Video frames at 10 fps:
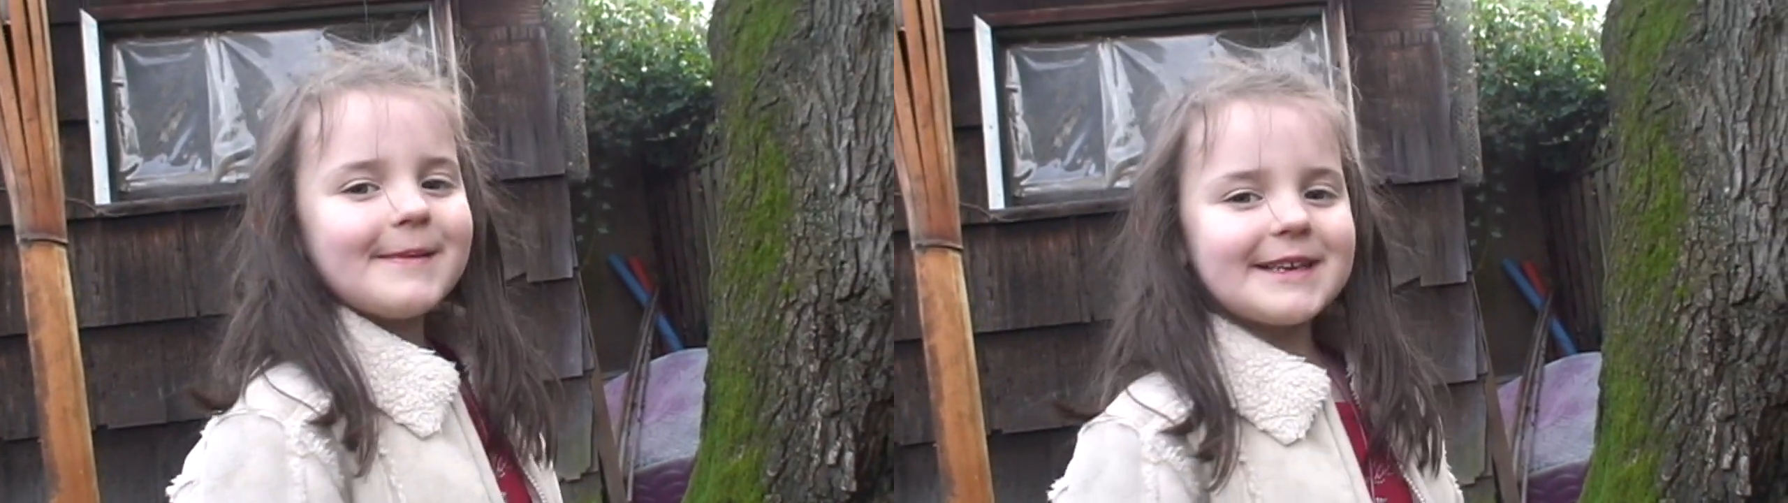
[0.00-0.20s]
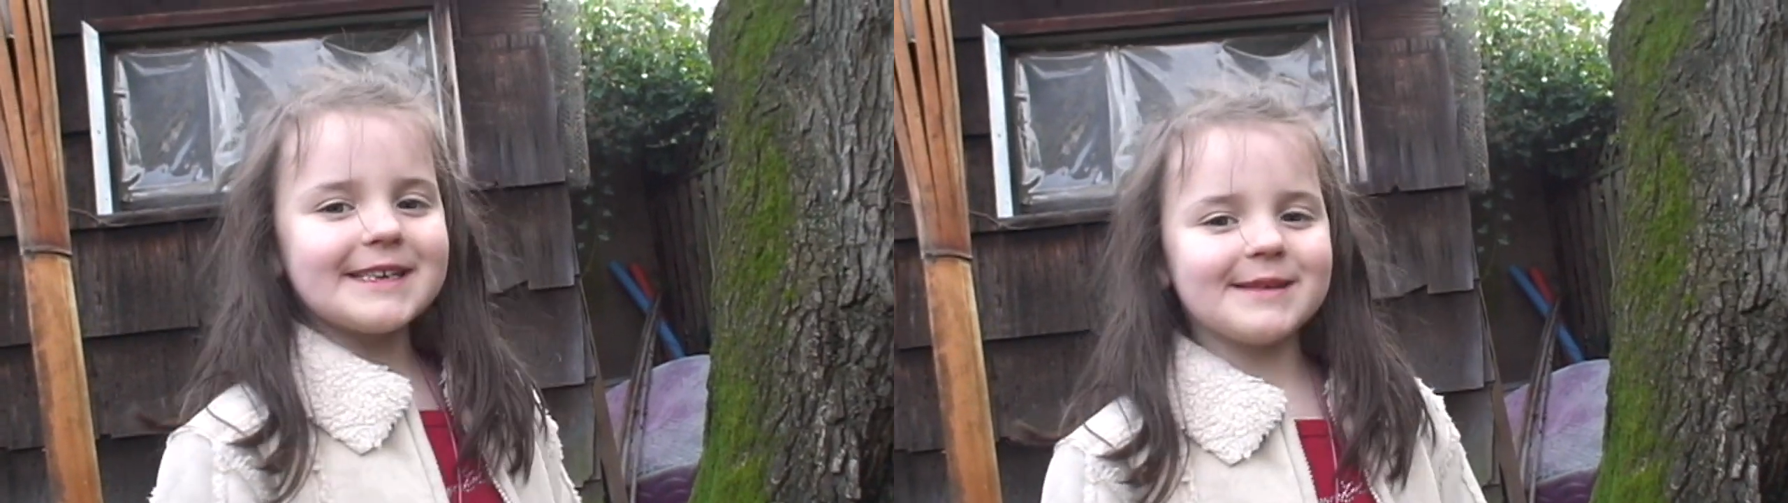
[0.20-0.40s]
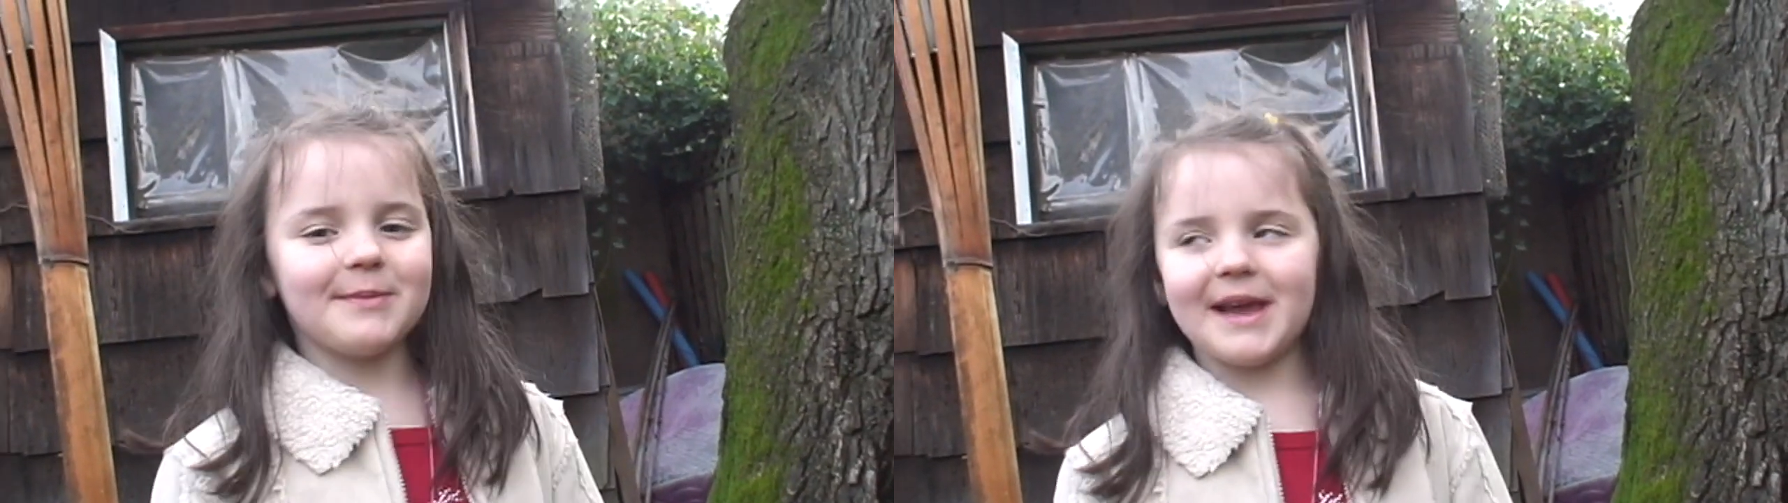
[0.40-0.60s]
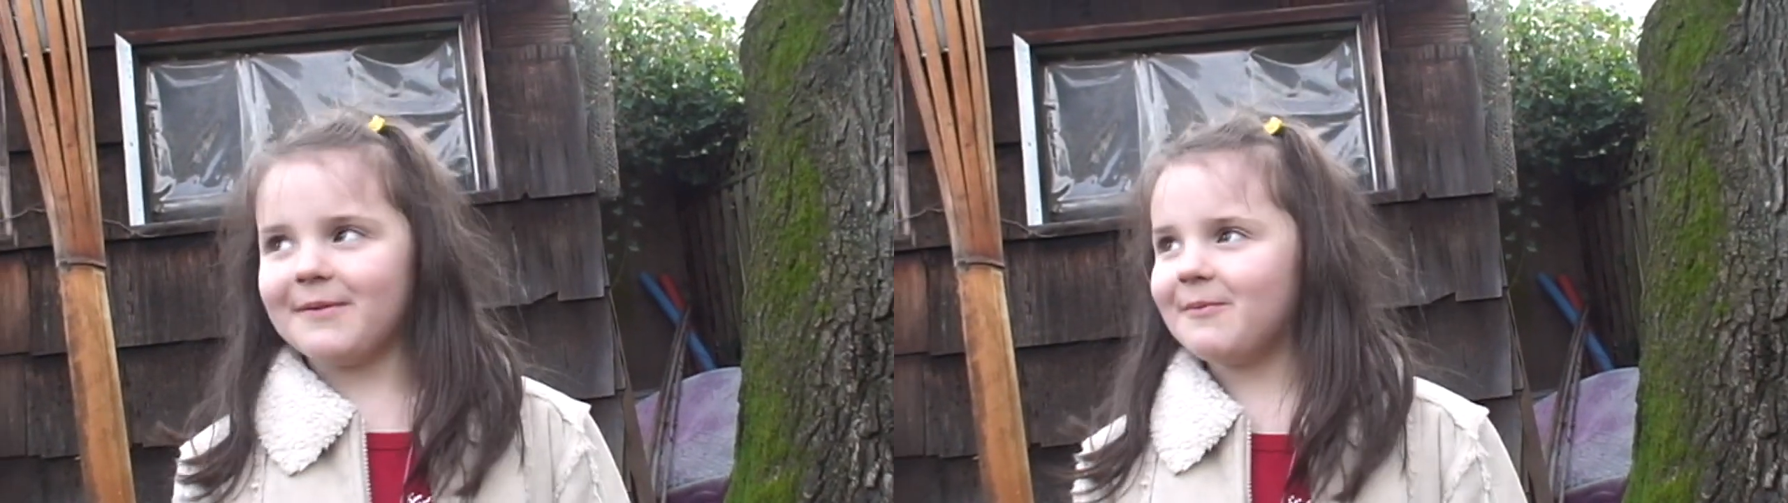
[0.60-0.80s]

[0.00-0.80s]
this is me.